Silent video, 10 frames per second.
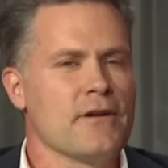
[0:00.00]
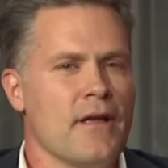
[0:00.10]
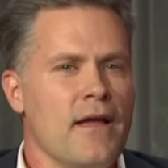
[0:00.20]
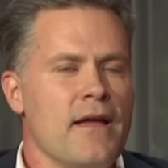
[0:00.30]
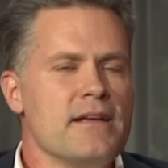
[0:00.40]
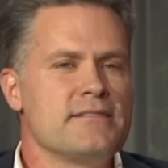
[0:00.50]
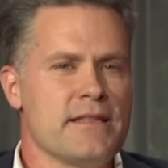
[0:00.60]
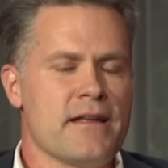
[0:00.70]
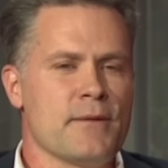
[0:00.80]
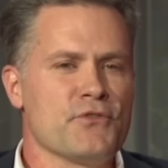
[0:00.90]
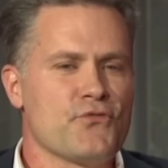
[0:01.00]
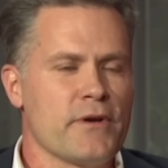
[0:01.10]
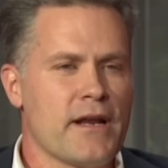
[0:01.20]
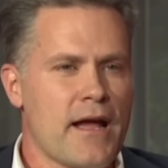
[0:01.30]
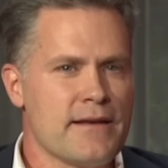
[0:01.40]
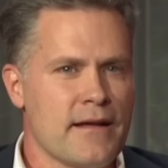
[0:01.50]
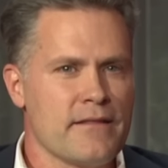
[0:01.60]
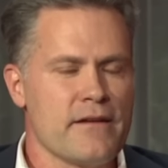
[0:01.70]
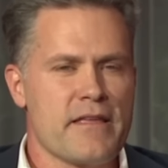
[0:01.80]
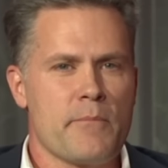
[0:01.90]
Kurt, See that number 29
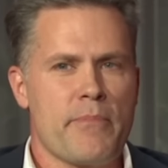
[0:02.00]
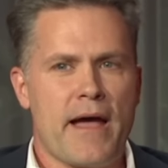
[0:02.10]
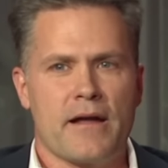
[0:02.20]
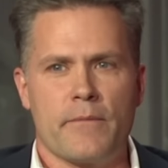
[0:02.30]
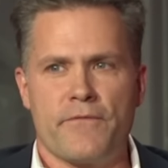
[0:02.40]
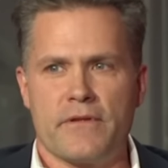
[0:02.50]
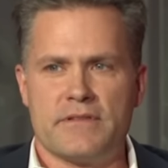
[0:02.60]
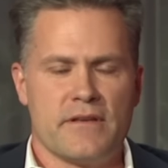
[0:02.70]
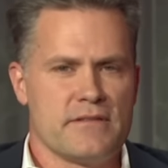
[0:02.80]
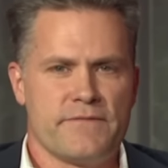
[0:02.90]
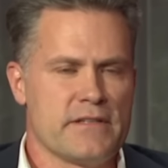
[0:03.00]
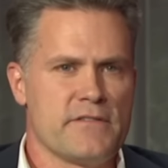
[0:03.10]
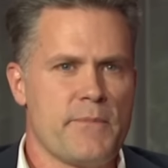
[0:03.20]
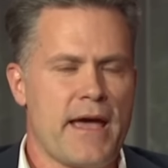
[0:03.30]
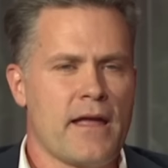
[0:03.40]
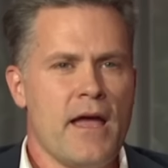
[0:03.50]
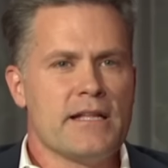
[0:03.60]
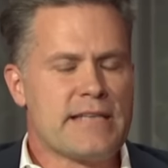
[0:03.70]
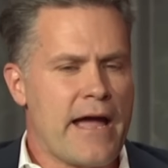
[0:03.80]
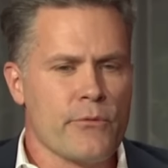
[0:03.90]
down there, that backup for the defensive back?
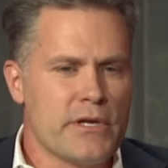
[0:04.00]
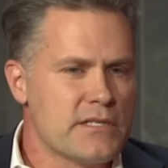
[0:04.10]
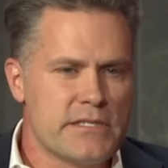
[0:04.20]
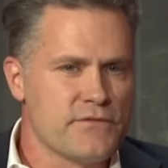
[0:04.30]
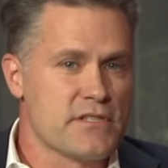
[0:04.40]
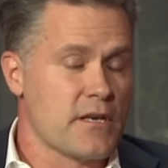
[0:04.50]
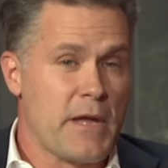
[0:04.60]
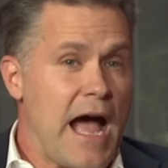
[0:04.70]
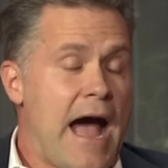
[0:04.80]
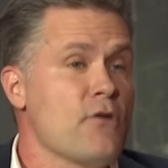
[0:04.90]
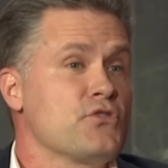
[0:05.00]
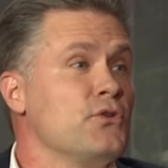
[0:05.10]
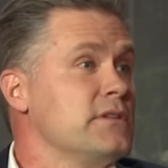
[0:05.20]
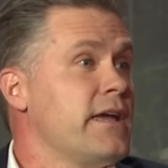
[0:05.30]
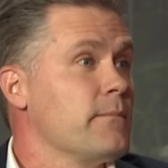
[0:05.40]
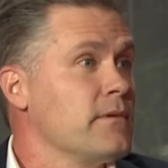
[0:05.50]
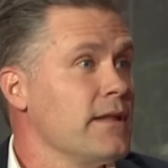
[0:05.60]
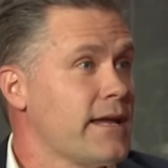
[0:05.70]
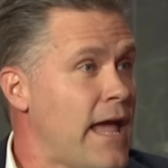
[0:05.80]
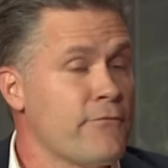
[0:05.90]
Tyreek Stevens is going to be a household name.
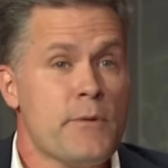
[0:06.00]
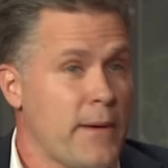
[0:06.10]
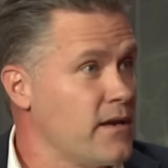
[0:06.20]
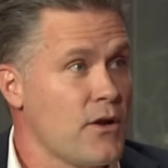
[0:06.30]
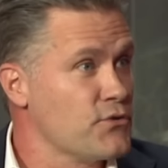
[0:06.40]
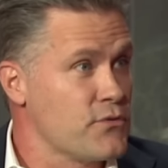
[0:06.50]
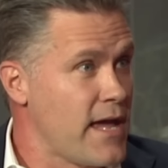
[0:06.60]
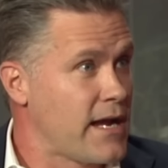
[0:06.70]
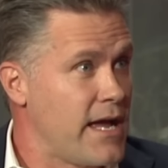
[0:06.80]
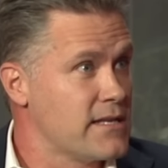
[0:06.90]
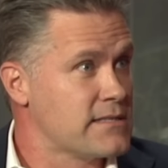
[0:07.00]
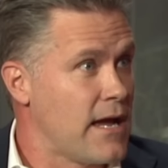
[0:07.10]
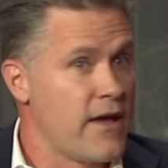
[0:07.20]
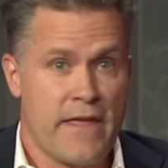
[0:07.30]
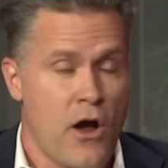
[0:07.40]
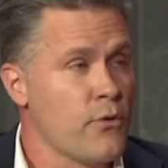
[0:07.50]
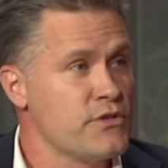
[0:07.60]
Like everybody yes. knows who that guy is now, and they right.